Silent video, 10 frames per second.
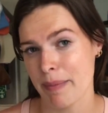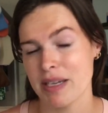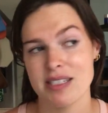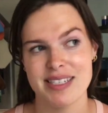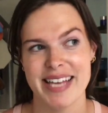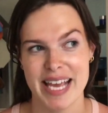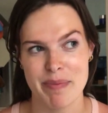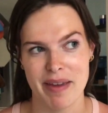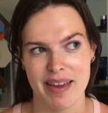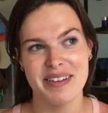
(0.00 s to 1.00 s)
It doesn't take
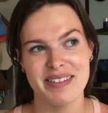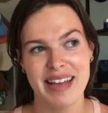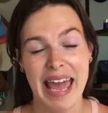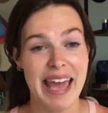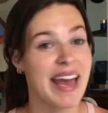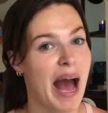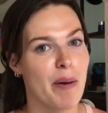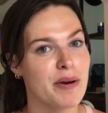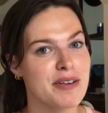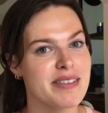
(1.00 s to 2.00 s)
me 8
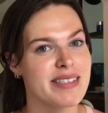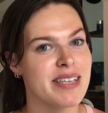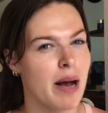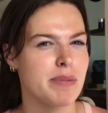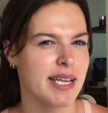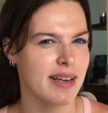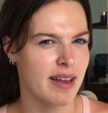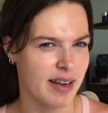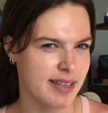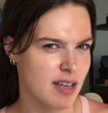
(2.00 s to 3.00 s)
hours to update
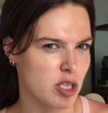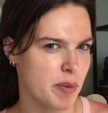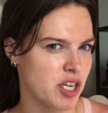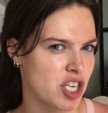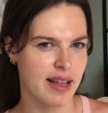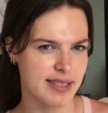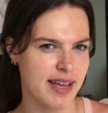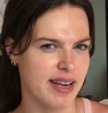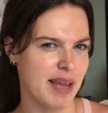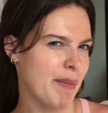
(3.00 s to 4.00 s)
an Excel spreadsheet and
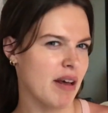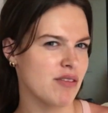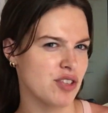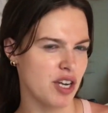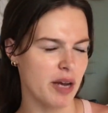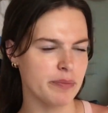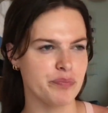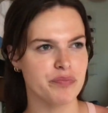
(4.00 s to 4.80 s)
send emails, you know?